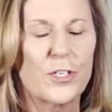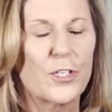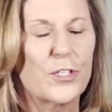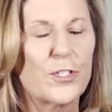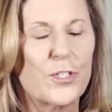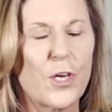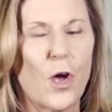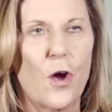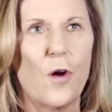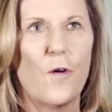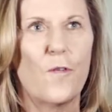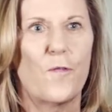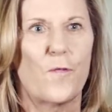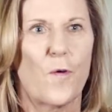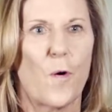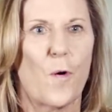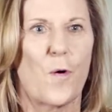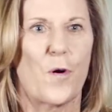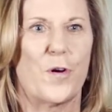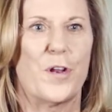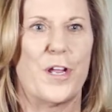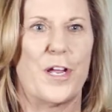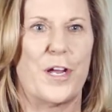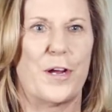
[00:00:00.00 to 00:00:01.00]
look so
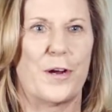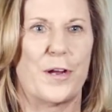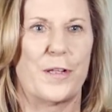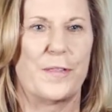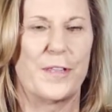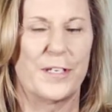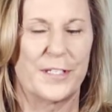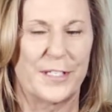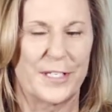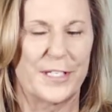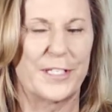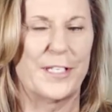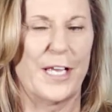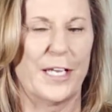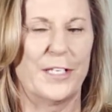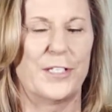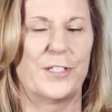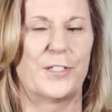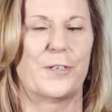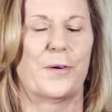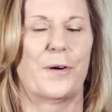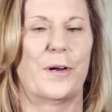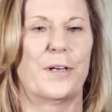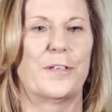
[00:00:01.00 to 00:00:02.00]
forward to hearing the
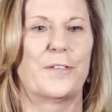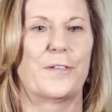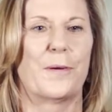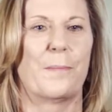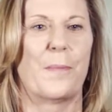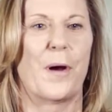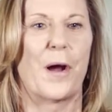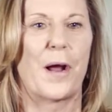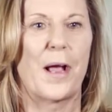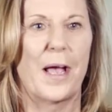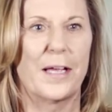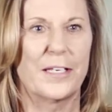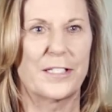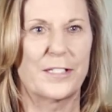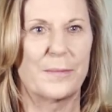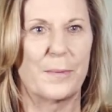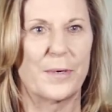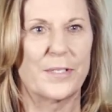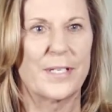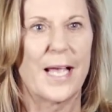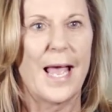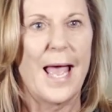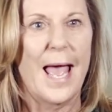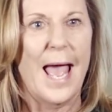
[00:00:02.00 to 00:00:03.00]
success stories from our
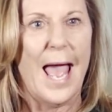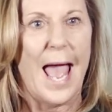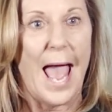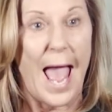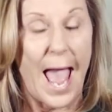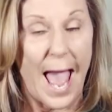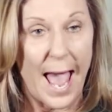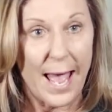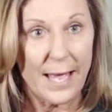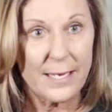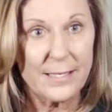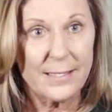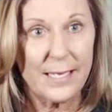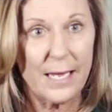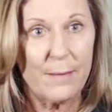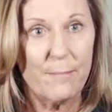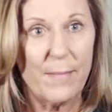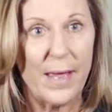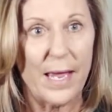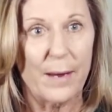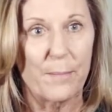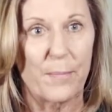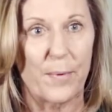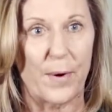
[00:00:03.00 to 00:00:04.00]
customers as they
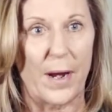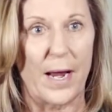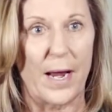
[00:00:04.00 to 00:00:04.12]
make